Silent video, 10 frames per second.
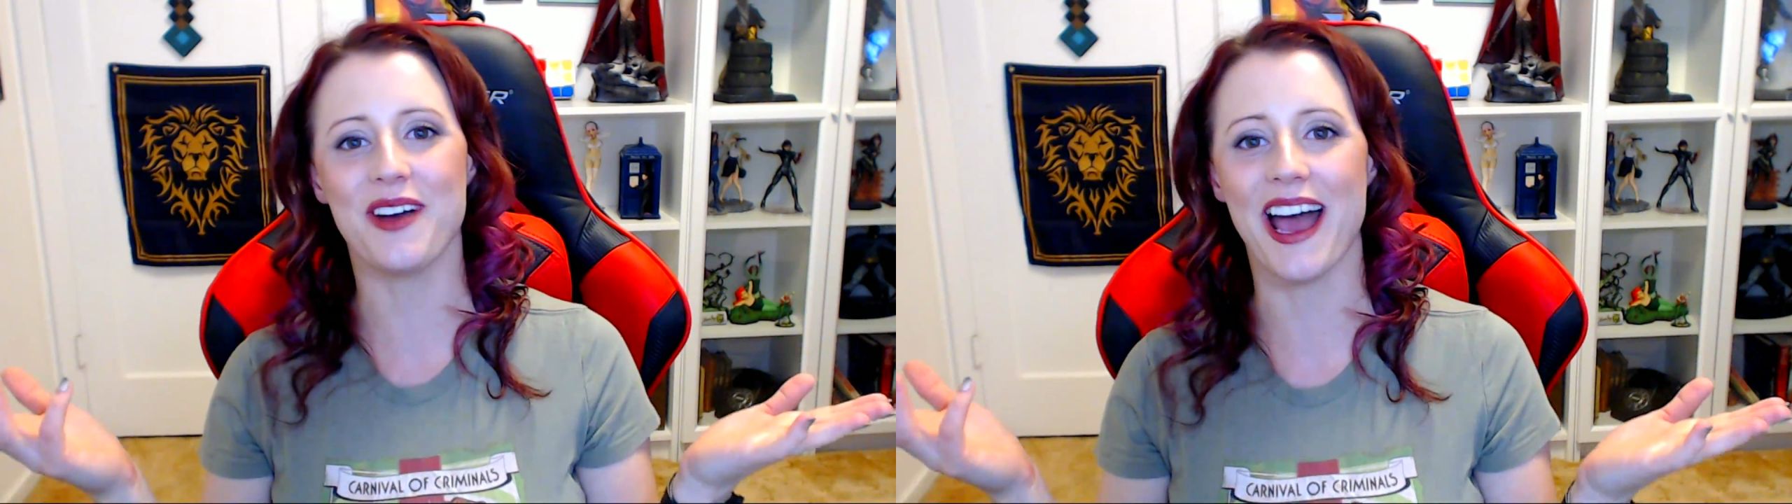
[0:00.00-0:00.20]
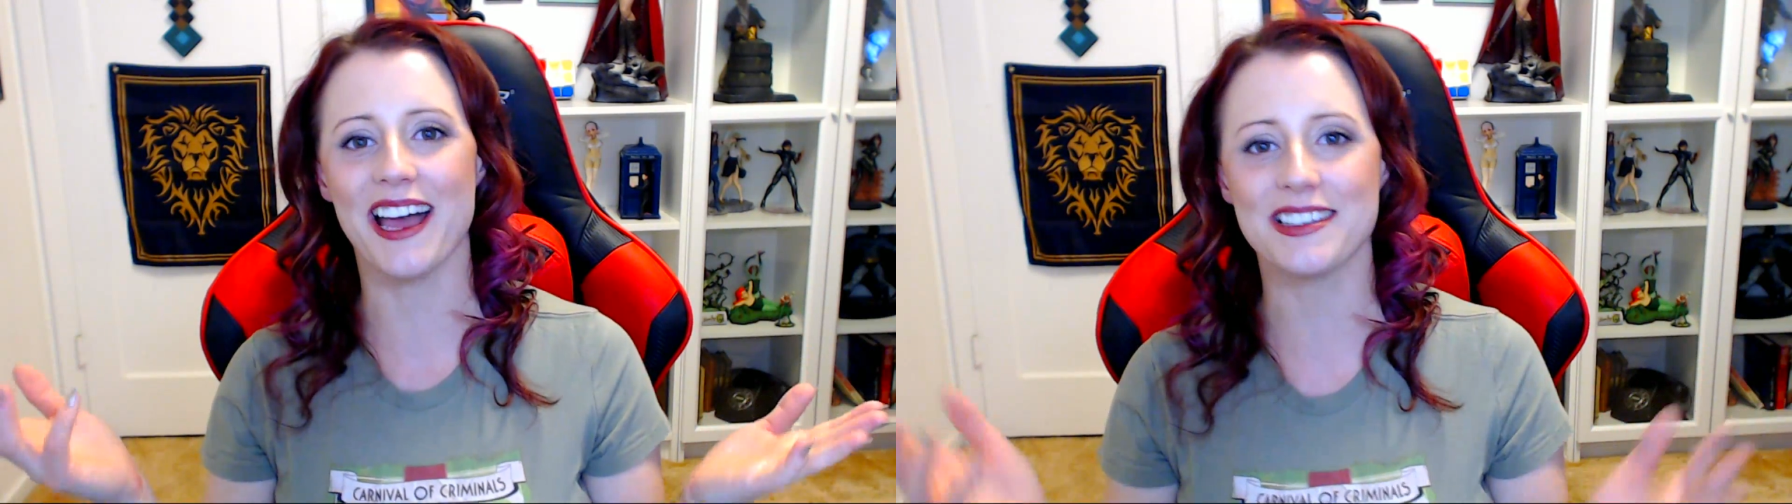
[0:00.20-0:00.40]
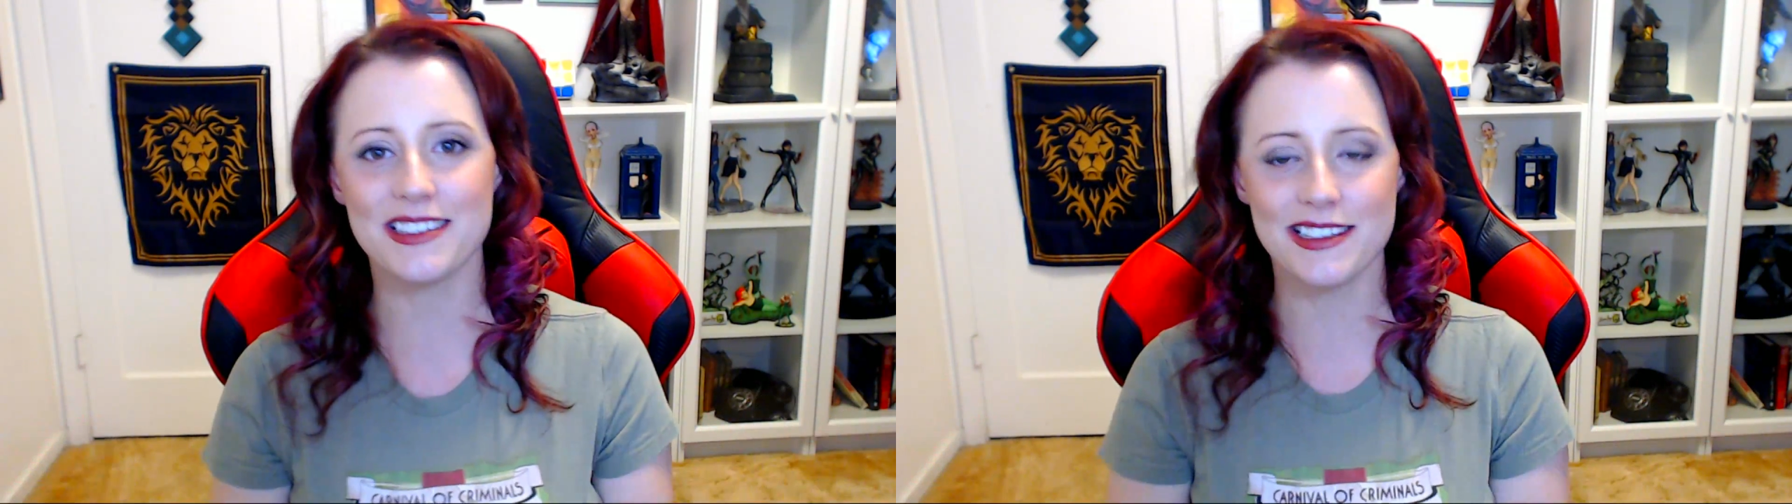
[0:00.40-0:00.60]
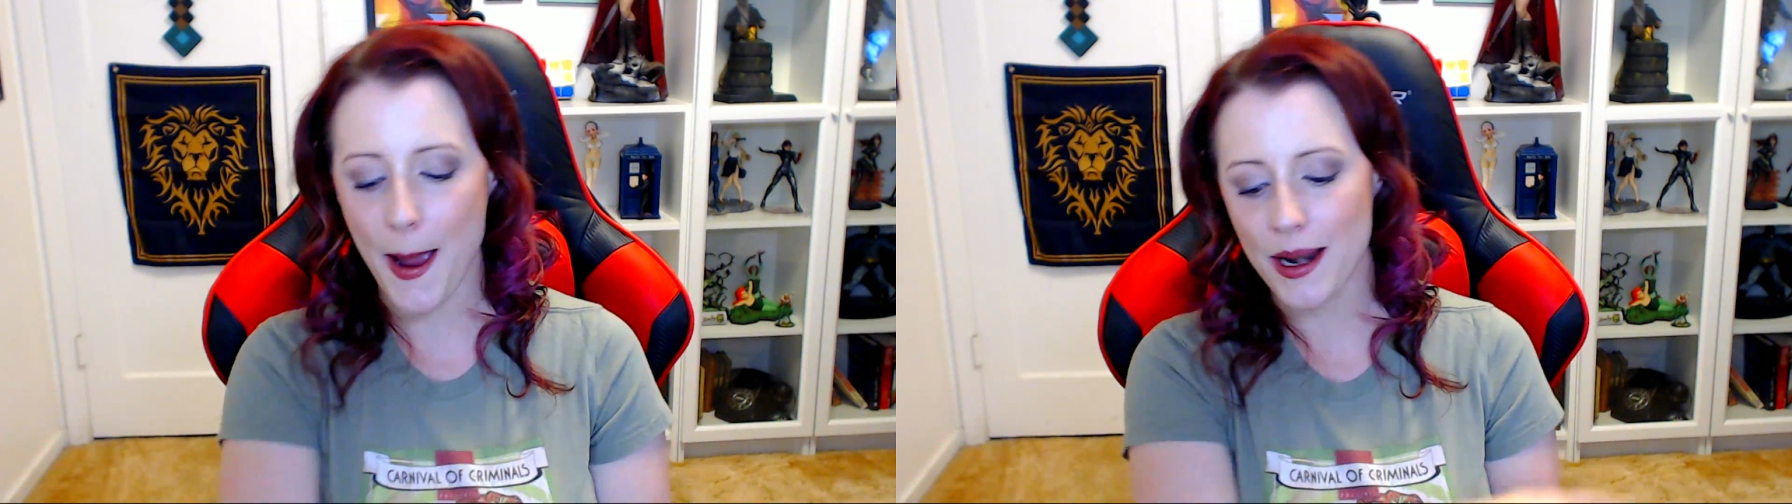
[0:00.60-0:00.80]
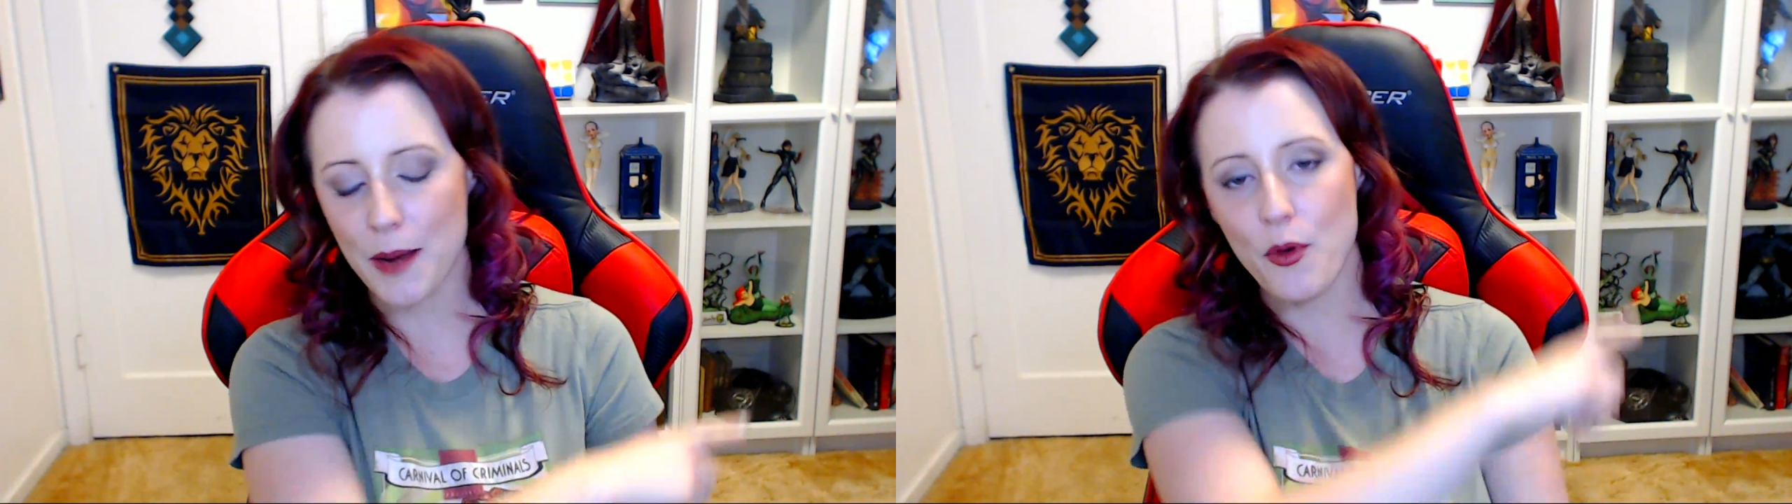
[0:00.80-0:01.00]
asked.
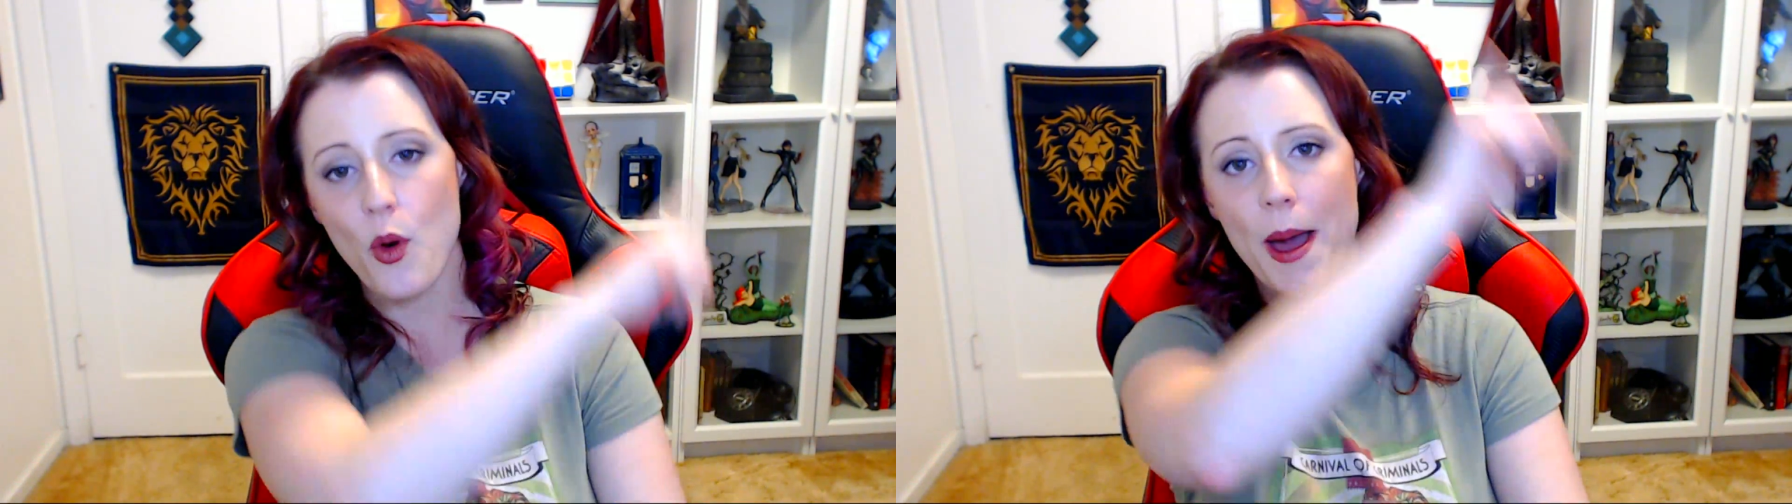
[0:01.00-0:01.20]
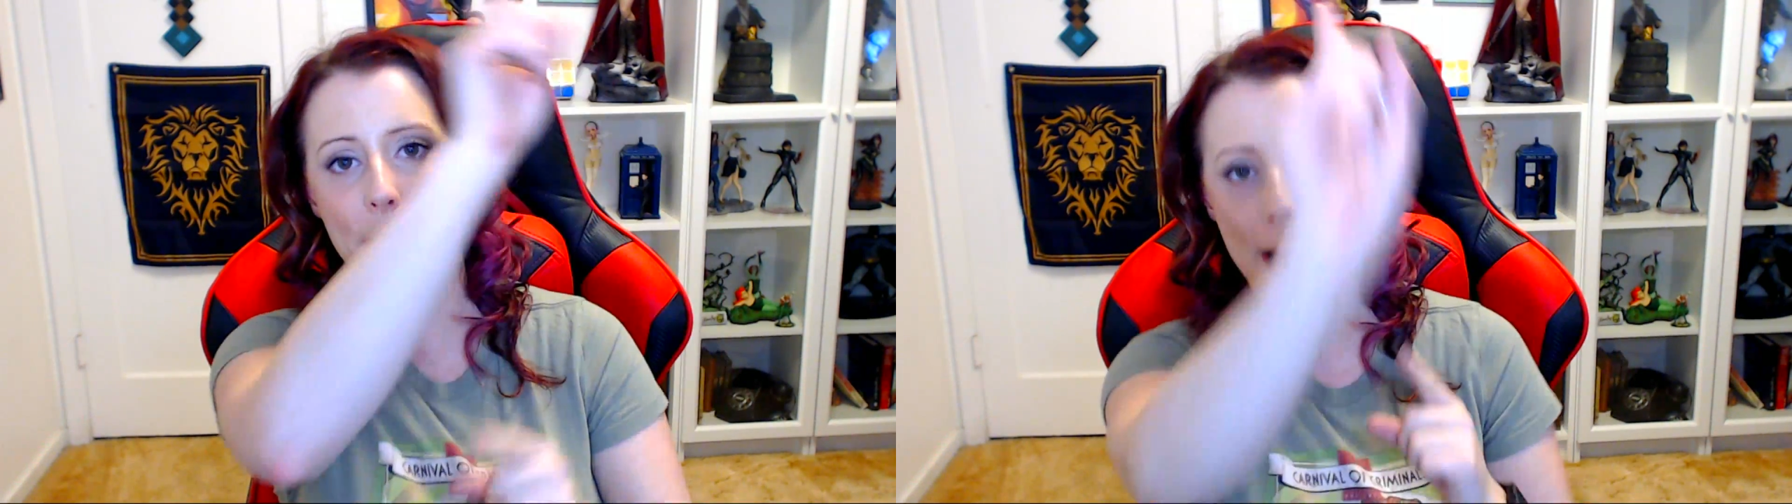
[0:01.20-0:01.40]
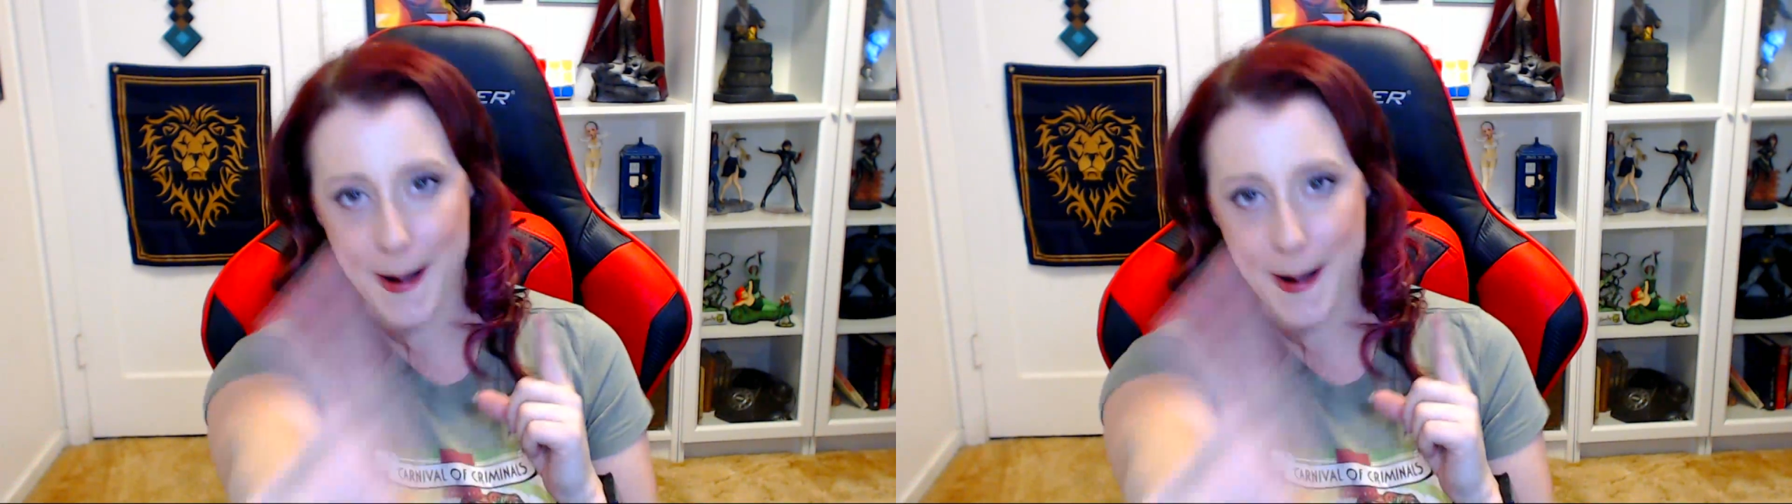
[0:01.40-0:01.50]
#1,